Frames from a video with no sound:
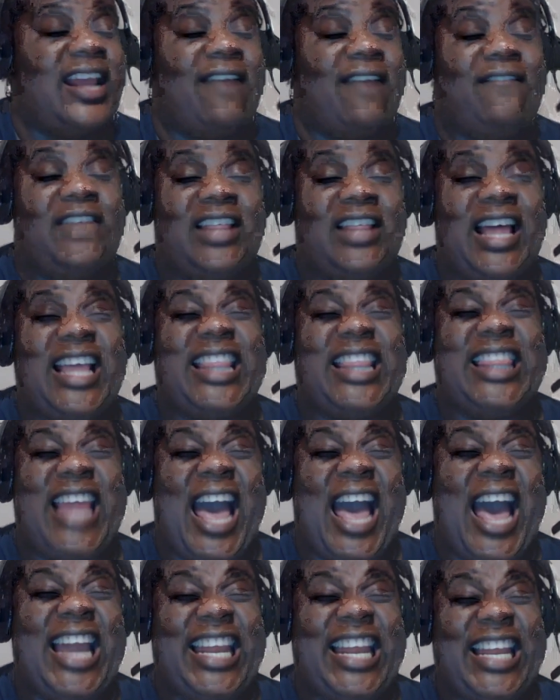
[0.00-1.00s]
And I feel like
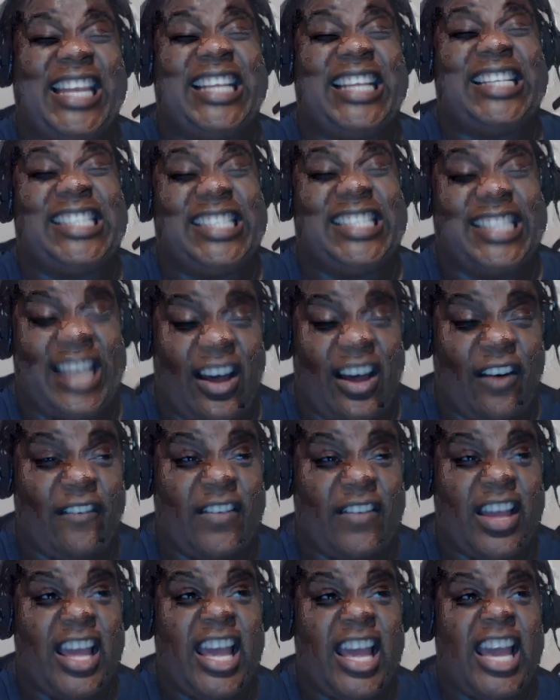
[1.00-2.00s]
that in
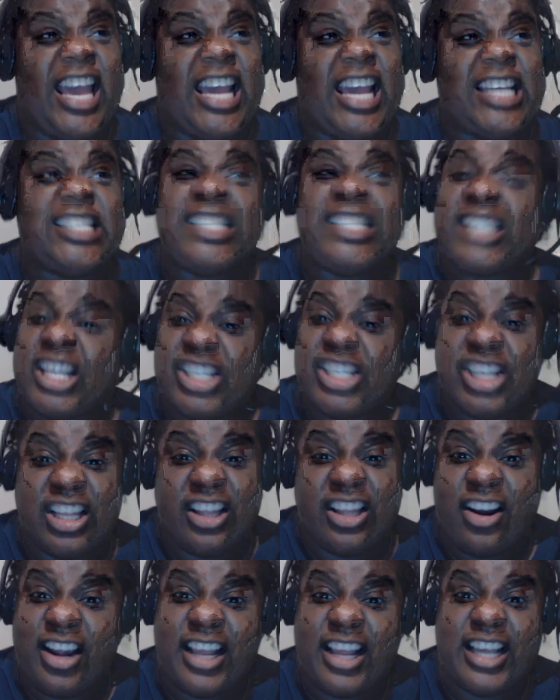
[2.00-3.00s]
itself is such
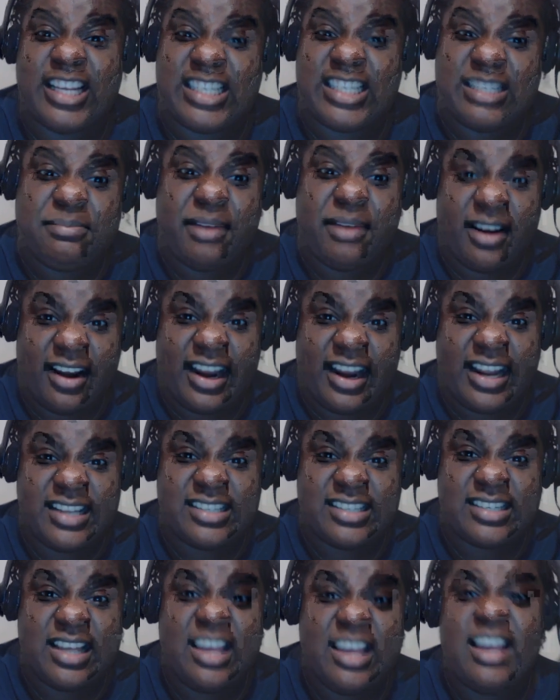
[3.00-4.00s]
a learning
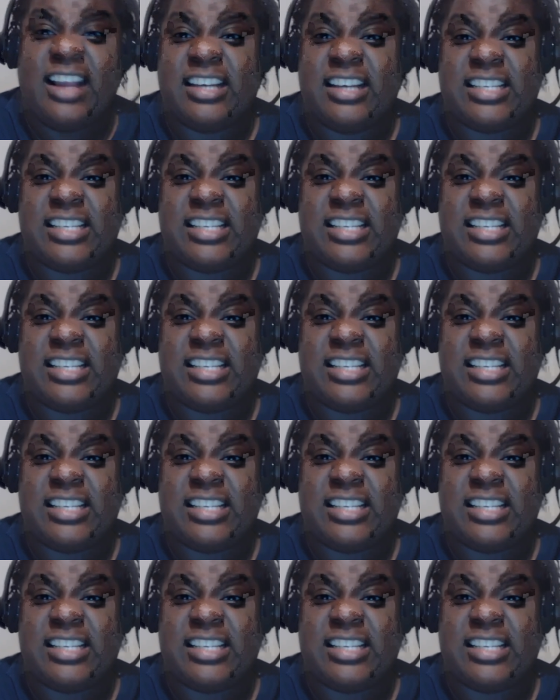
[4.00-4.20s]
experience.